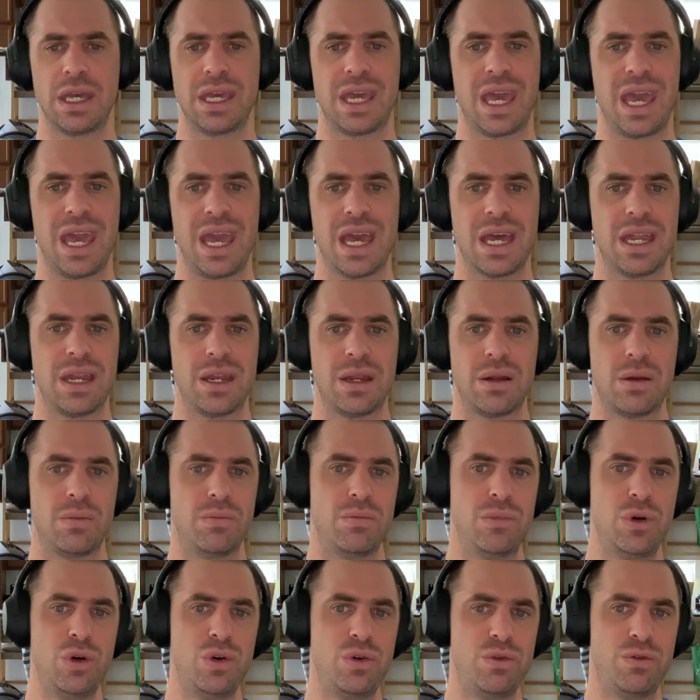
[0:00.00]
can't
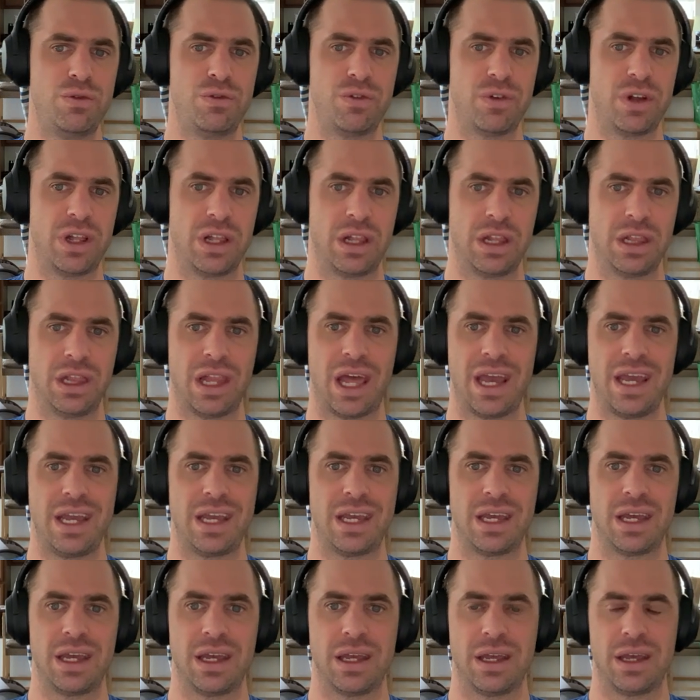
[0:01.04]
move
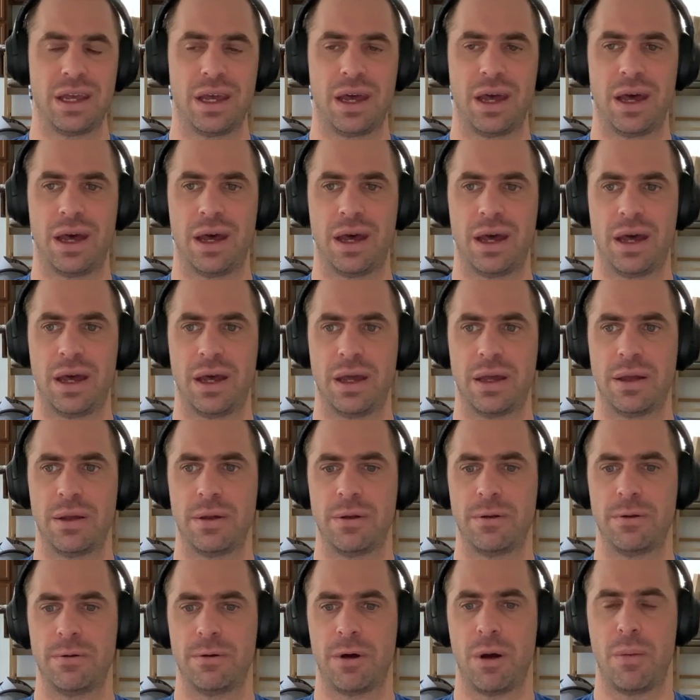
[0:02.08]
like uh,
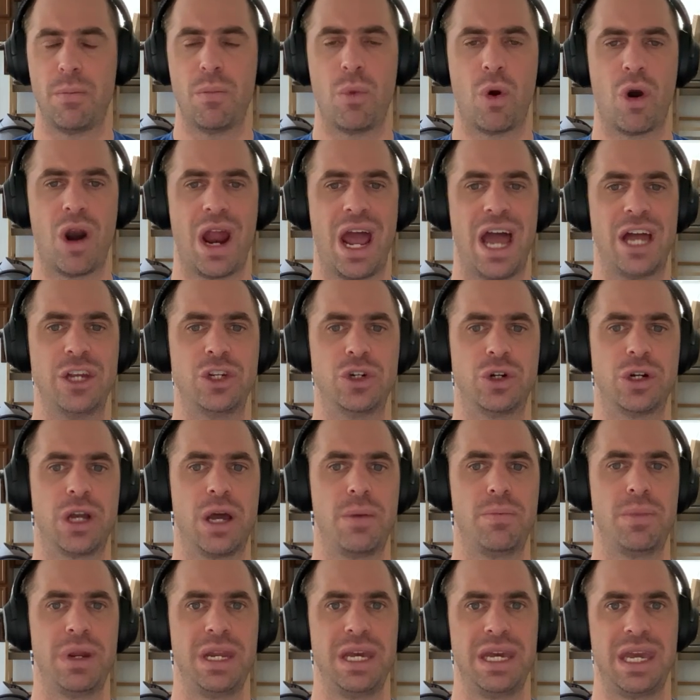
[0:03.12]
a more agile
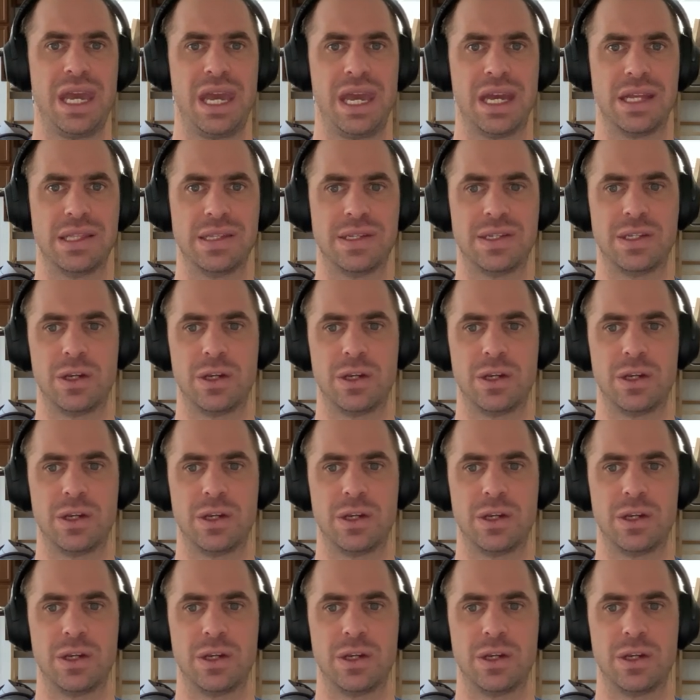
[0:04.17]
company can.